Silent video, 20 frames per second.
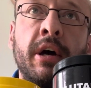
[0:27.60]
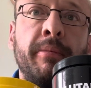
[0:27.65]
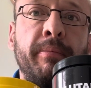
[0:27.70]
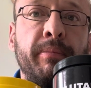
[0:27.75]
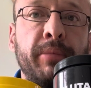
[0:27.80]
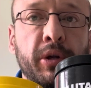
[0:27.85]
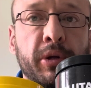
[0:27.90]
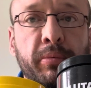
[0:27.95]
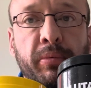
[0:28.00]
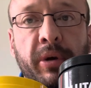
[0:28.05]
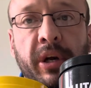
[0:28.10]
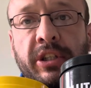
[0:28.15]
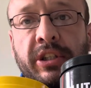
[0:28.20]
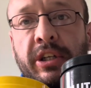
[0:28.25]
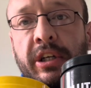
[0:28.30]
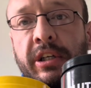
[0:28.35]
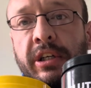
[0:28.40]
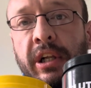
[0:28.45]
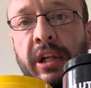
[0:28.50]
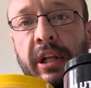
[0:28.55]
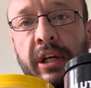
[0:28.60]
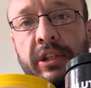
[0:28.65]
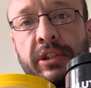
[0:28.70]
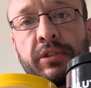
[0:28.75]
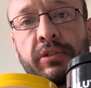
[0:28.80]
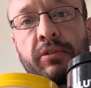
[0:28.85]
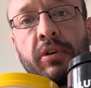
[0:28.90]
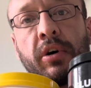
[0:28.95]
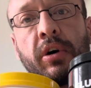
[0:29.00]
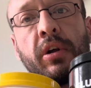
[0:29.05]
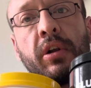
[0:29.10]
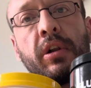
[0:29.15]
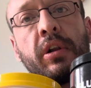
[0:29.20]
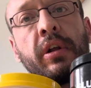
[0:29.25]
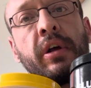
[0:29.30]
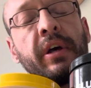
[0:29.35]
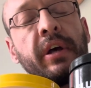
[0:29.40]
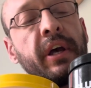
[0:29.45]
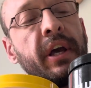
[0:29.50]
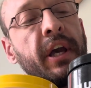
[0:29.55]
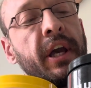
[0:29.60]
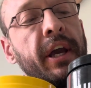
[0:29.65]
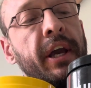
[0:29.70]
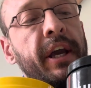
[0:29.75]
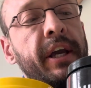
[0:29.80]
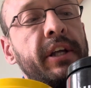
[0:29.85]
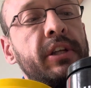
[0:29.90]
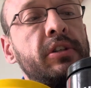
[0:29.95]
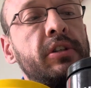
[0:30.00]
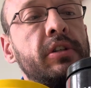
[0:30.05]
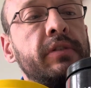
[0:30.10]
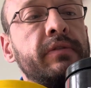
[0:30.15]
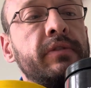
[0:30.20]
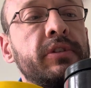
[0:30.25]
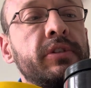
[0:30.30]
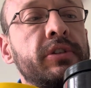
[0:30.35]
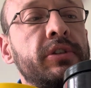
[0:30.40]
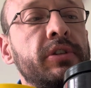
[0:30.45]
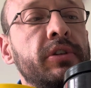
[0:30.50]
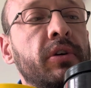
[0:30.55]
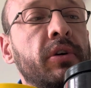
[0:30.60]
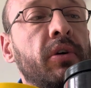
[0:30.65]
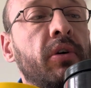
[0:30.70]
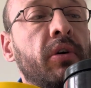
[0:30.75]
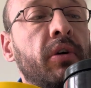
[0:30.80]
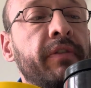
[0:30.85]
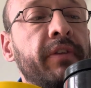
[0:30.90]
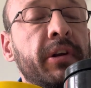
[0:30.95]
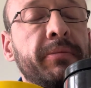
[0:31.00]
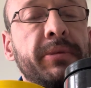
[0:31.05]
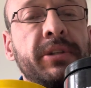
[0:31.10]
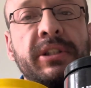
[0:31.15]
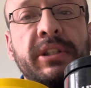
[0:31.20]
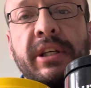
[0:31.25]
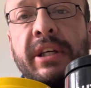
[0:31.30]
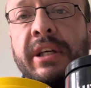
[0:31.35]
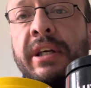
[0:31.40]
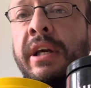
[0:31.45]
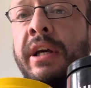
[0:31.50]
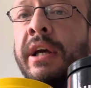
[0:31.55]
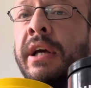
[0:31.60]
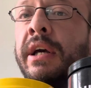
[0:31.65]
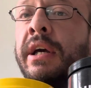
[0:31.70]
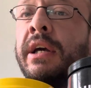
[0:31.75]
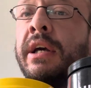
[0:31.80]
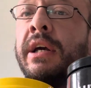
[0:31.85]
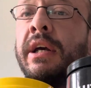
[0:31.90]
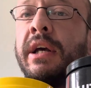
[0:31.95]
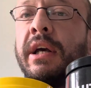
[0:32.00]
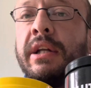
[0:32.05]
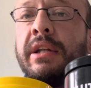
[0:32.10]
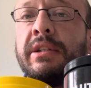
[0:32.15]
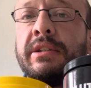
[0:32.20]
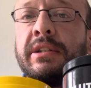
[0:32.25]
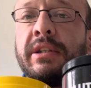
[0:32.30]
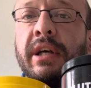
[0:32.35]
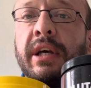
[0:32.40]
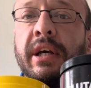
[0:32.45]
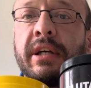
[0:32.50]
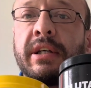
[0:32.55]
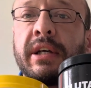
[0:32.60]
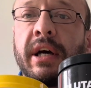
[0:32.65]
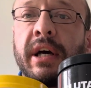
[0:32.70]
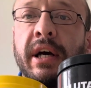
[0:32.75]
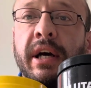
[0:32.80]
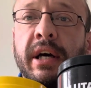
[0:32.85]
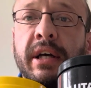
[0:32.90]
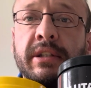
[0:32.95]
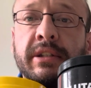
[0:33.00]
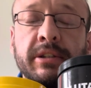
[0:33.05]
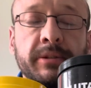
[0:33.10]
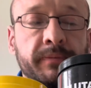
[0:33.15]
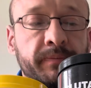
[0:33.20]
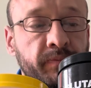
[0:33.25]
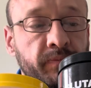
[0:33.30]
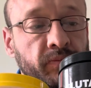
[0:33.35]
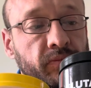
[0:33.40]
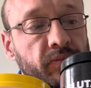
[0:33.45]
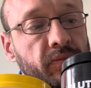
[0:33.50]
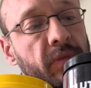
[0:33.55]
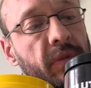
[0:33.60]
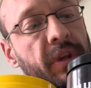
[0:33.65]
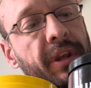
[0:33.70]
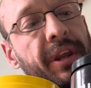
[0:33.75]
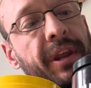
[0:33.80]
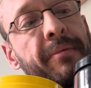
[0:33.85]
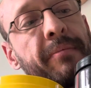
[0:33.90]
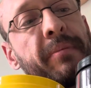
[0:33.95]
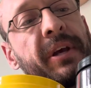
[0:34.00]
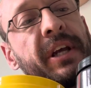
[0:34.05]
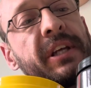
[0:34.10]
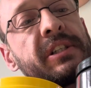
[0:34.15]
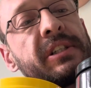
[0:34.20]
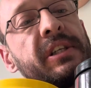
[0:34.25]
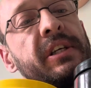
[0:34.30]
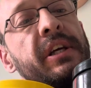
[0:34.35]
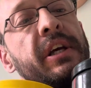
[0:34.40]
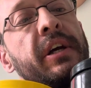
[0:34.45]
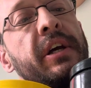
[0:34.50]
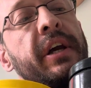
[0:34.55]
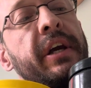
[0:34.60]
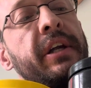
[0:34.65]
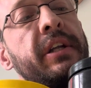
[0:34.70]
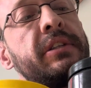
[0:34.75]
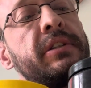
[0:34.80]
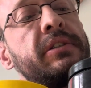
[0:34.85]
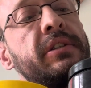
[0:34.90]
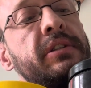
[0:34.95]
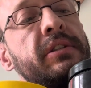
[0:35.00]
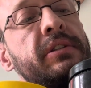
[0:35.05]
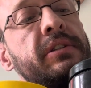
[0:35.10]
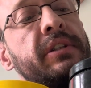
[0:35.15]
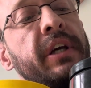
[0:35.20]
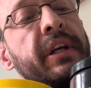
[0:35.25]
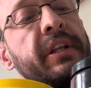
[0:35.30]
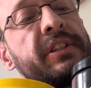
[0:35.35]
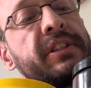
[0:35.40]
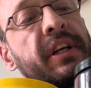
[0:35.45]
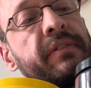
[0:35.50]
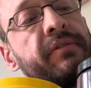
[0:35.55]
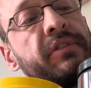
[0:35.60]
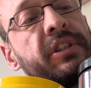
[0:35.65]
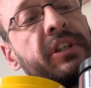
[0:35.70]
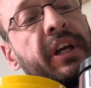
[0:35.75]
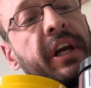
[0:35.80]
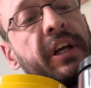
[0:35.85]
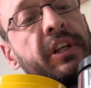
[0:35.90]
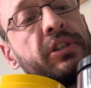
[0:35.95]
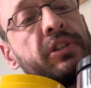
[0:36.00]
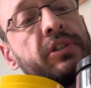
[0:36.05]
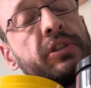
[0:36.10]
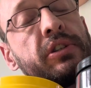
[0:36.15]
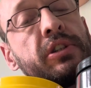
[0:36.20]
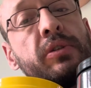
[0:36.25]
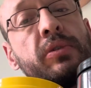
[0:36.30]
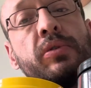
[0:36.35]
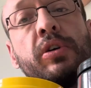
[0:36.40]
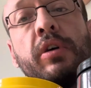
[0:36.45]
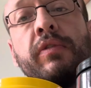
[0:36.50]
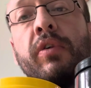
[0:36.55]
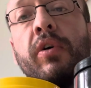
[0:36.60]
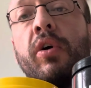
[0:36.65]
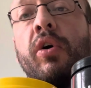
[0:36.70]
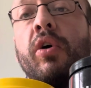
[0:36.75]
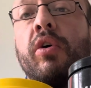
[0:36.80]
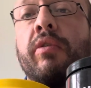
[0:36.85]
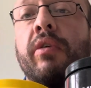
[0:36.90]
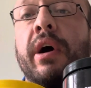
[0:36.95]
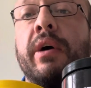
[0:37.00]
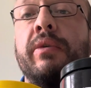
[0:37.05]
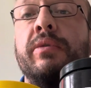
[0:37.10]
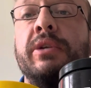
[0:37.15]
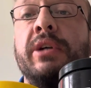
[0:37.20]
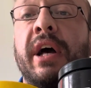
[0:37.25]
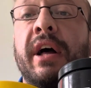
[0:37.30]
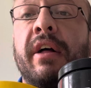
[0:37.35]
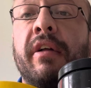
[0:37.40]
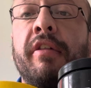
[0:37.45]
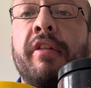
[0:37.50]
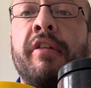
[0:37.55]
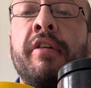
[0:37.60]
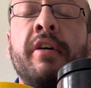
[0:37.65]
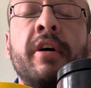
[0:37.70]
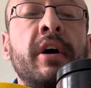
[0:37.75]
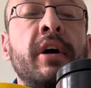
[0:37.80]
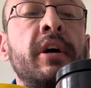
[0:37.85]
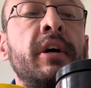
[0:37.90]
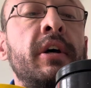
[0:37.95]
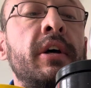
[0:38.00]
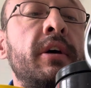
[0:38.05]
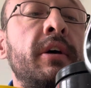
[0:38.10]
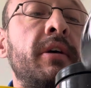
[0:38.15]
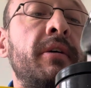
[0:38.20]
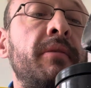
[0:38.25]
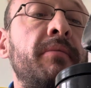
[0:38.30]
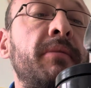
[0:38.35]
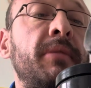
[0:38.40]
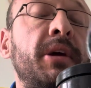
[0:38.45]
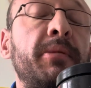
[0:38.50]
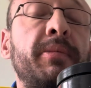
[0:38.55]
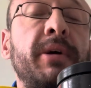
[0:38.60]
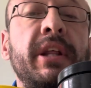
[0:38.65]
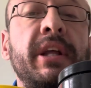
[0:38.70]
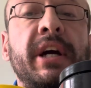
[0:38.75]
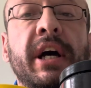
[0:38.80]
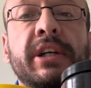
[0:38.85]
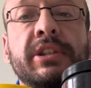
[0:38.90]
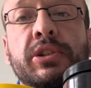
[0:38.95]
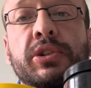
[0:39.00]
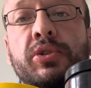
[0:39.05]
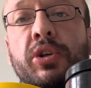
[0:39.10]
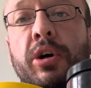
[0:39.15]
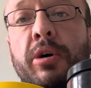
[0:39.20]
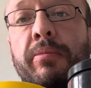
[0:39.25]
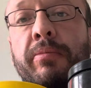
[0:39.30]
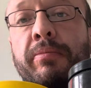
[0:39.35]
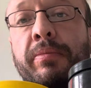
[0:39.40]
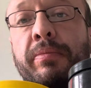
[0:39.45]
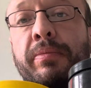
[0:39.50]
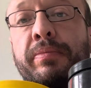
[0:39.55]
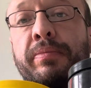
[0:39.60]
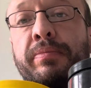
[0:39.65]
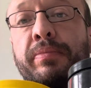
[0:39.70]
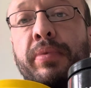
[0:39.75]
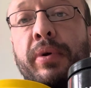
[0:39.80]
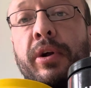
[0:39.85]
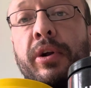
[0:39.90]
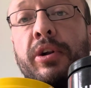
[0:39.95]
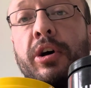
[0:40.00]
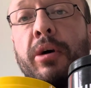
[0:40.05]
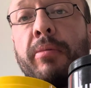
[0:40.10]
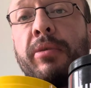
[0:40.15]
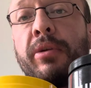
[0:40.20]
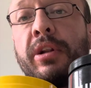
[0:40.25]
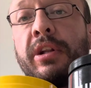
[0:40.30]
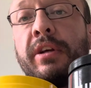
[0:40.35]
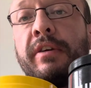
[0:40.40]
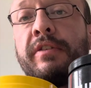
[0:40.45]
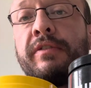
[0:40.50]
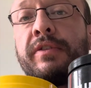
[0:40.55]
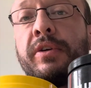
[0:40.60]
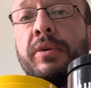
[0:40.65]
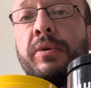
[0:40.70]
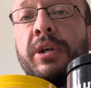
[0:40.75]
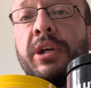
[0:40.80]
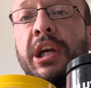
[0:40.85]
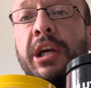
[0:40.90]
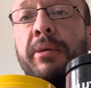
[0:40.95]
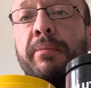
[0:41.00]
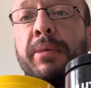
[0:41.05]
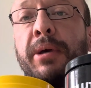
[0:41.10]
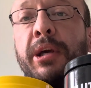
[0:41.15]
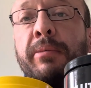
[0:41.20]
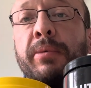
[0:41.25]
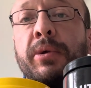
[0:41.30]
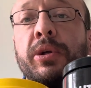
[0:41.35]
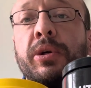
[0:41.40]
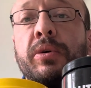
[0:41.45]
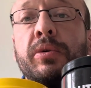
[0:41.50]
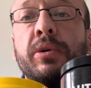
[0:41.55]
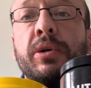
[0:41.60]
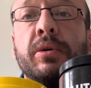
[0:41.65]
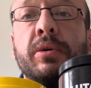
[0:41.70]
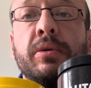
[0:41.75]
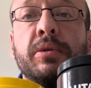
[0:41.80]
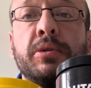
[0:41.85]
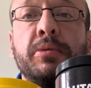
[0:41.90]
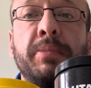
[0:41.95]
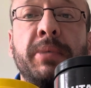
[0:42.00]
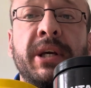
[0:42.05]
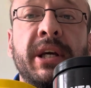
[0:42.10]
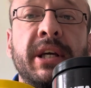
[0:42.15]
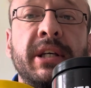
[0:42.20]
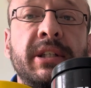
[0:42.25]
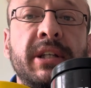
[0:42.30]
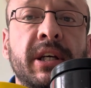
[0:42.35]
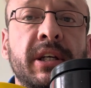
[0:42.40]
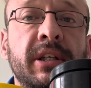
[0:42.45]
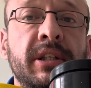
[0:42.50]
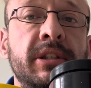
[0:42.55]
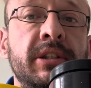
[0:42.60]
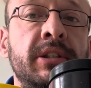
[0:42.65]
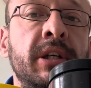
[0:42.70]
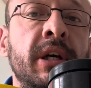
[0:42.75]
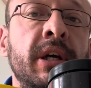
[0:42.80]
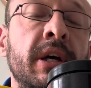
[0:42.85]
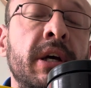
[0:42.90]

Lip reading: blood pressure, cholesterol. It covers your vitamin D intake, and basically take this every day just to cover all round health. Made by the guys at Strom, predominantly to keep people who use PEDs